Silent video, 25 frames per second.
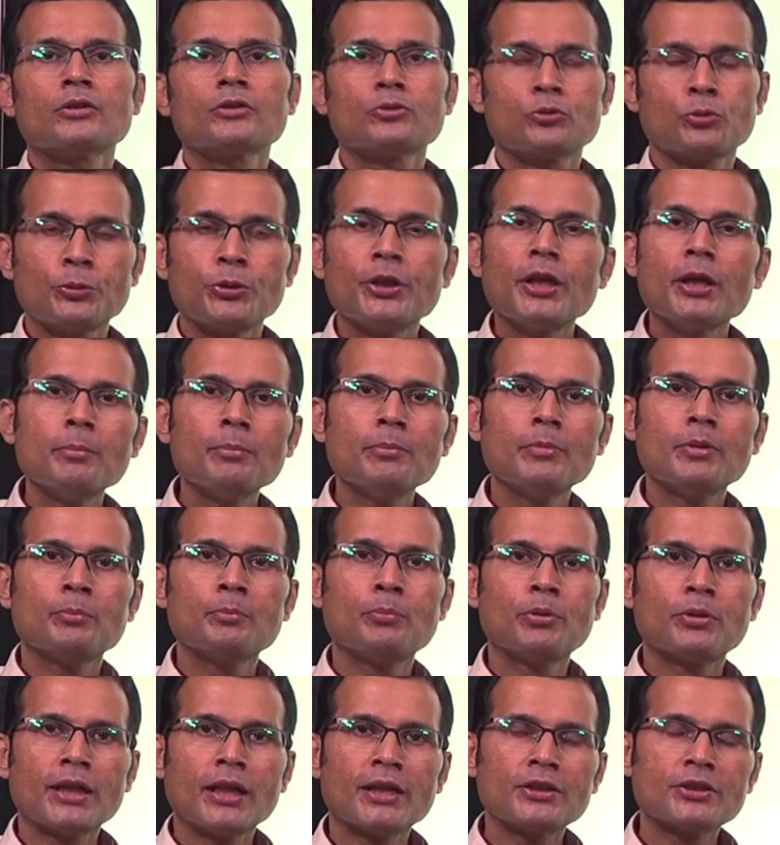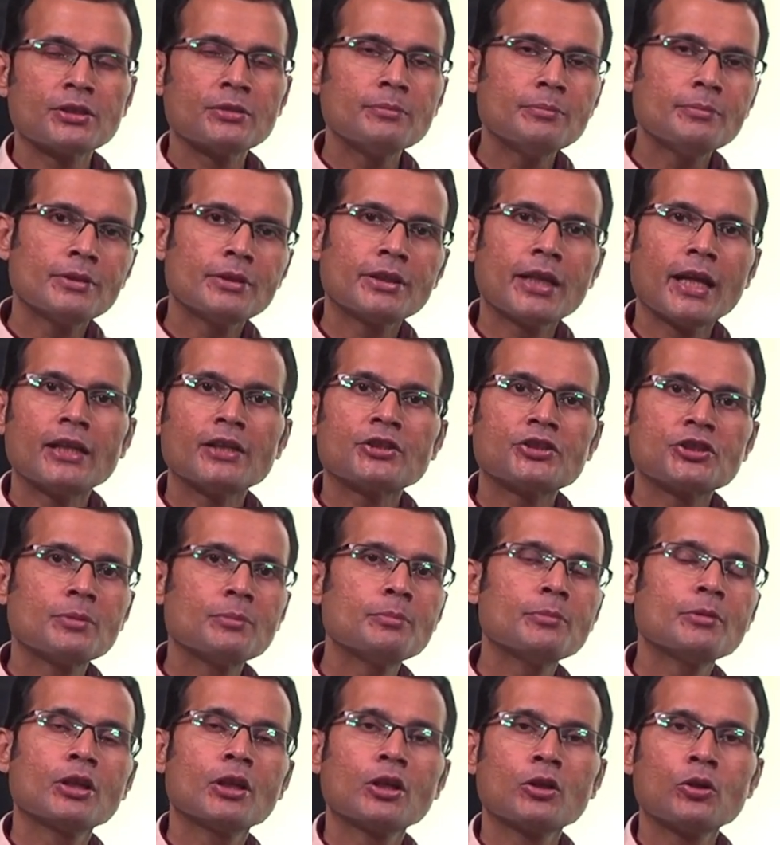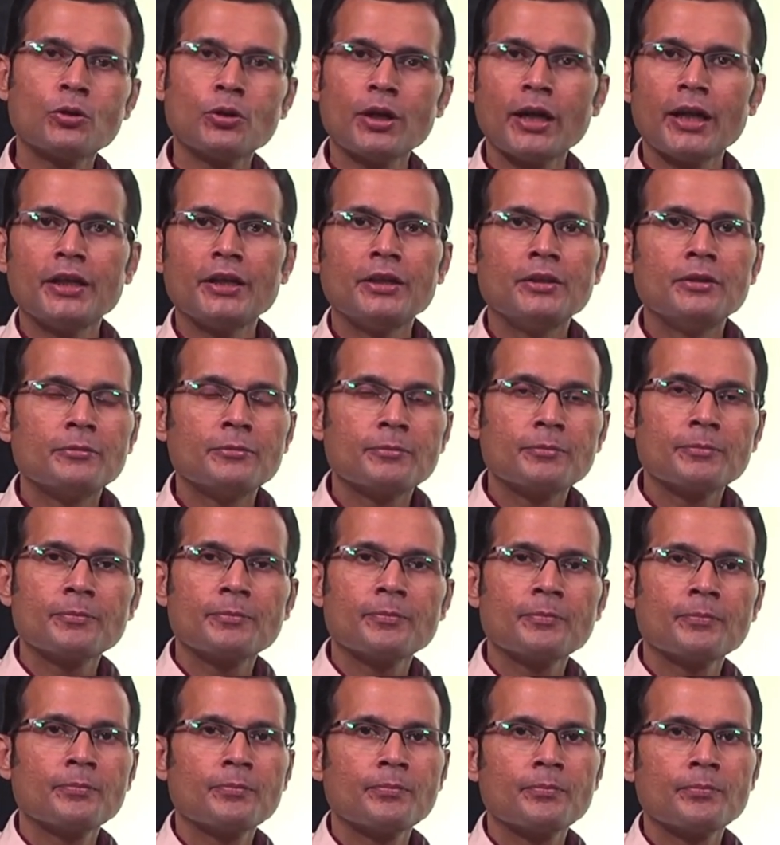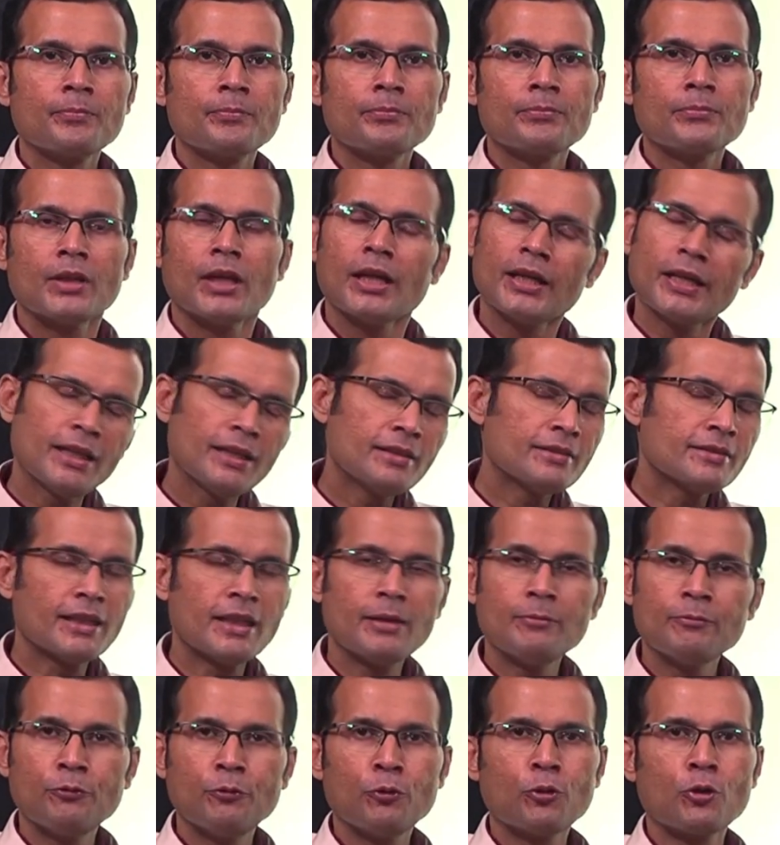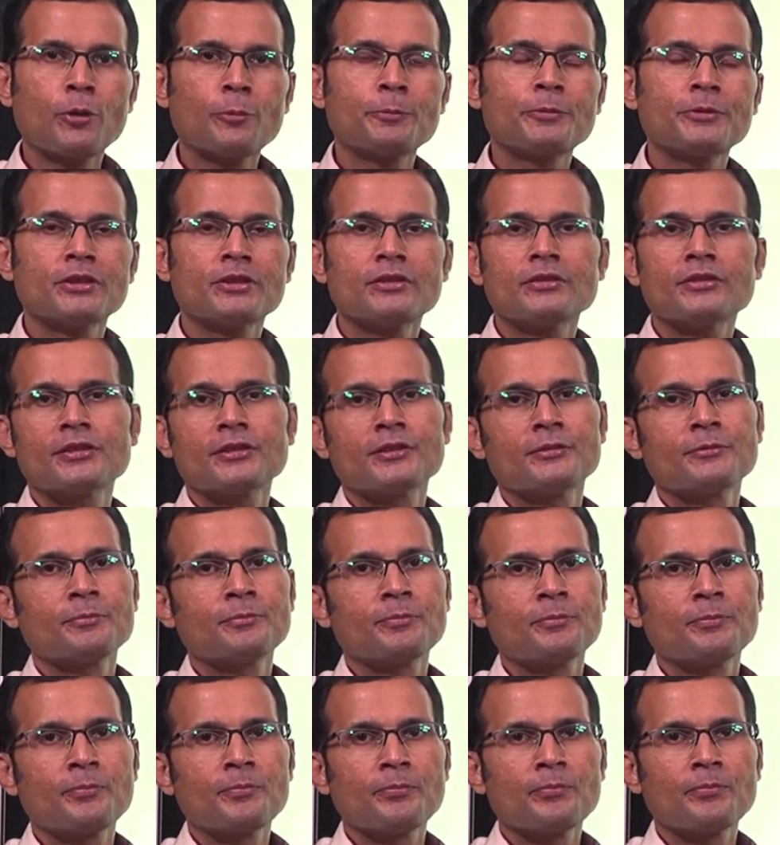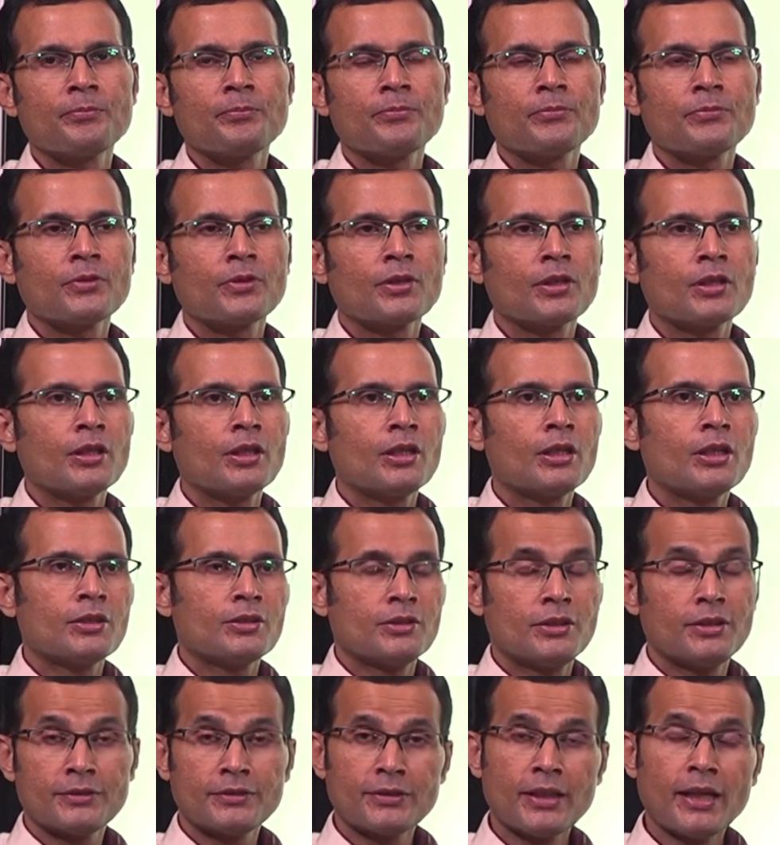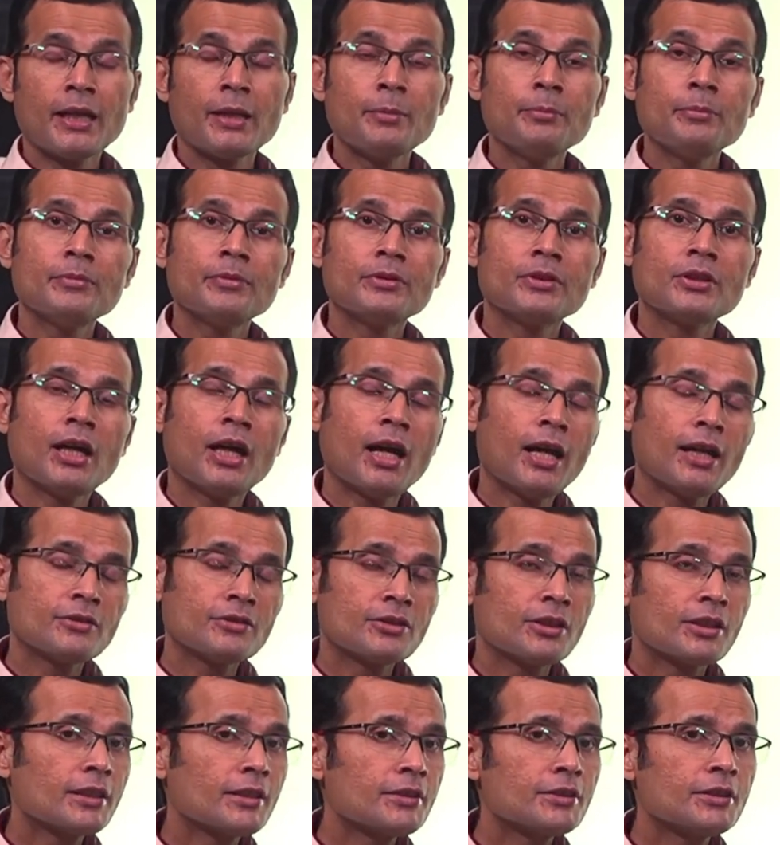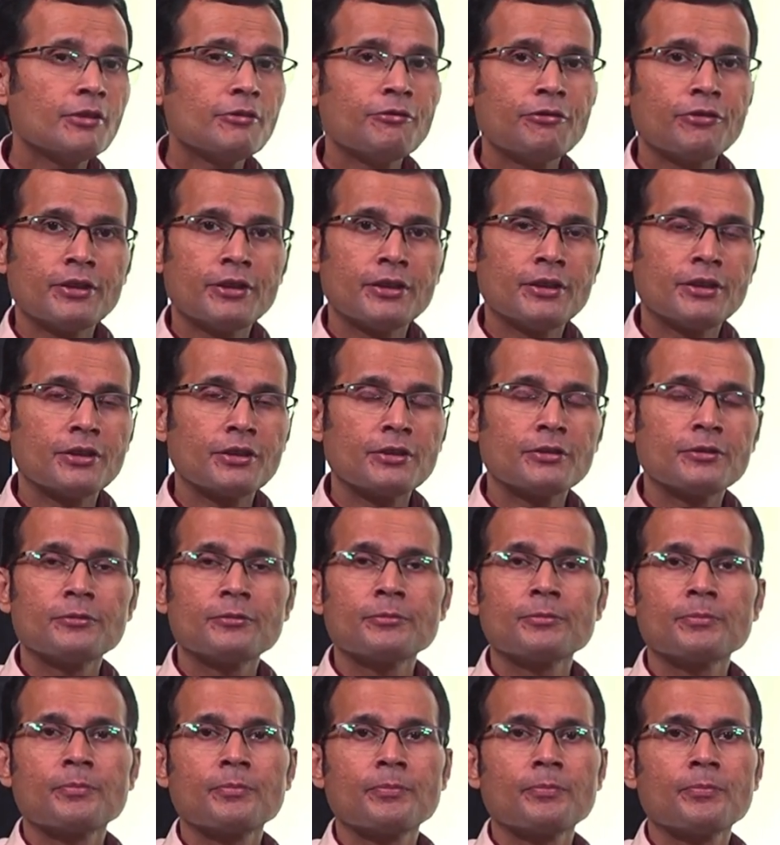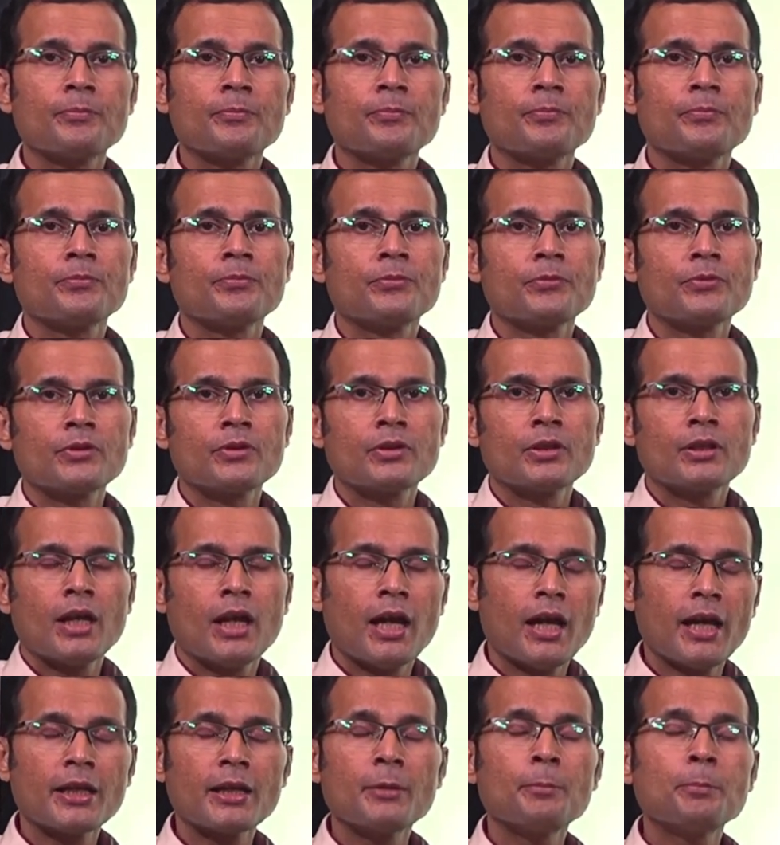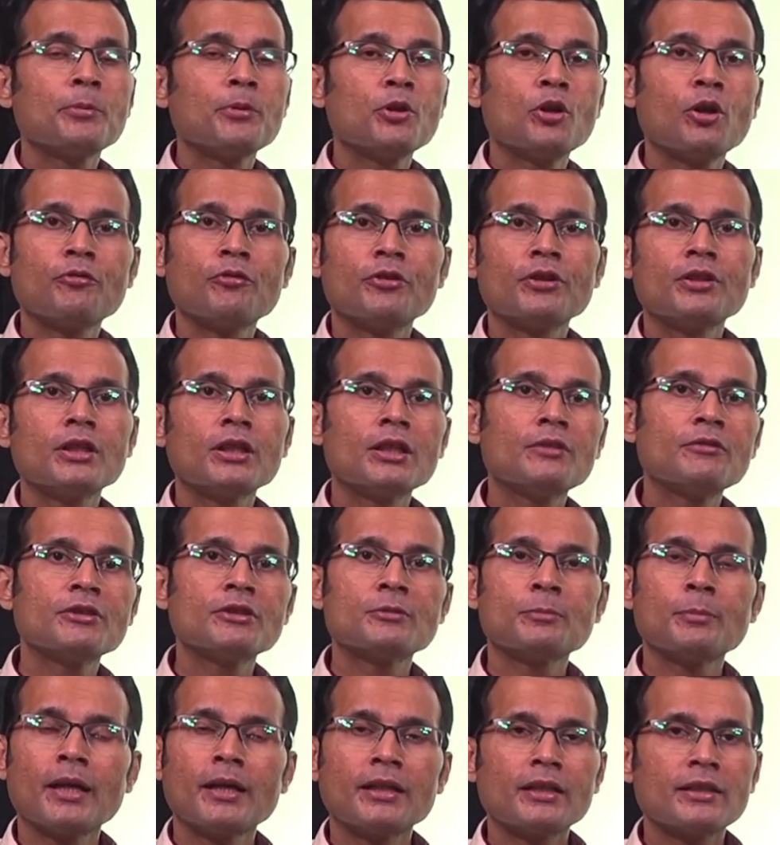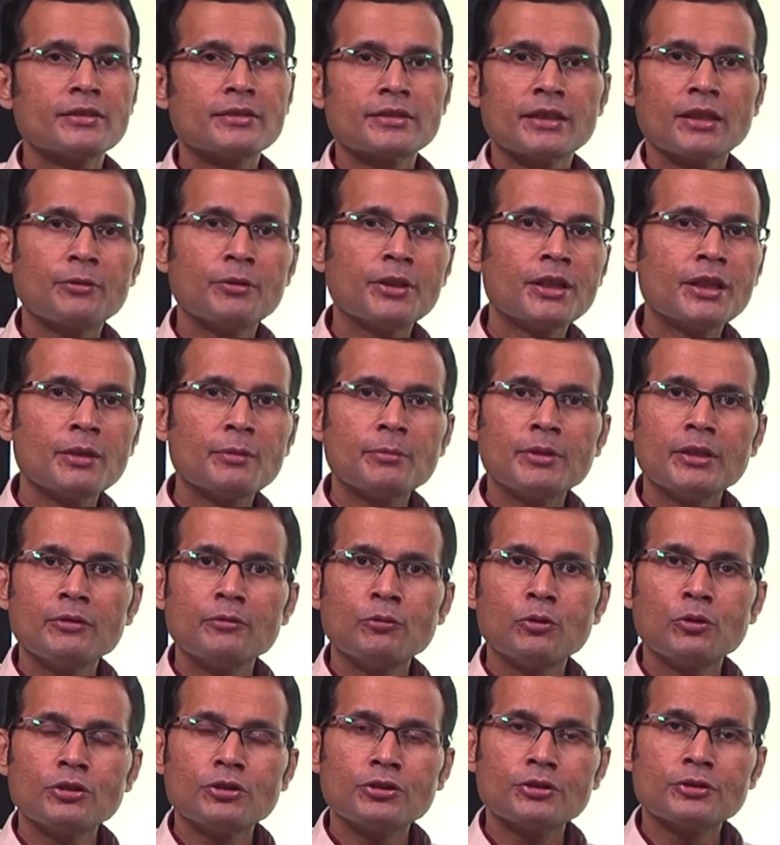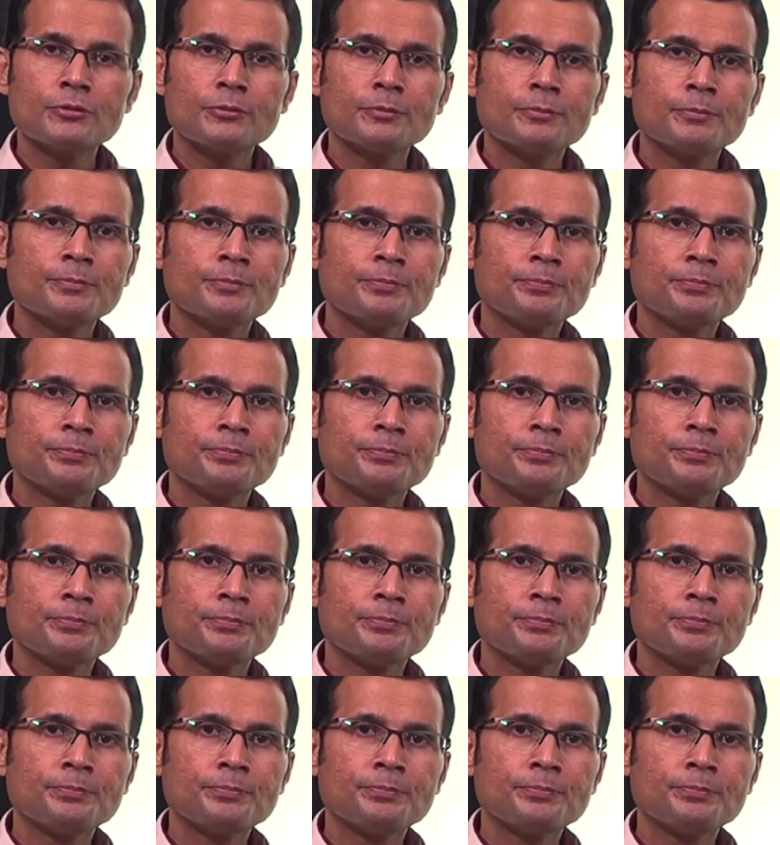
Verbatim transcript: Sodium, potassium, calcium, chloride. Again, same four options. This time the answer is different. RMP of a nerve is minus 70 millivolts.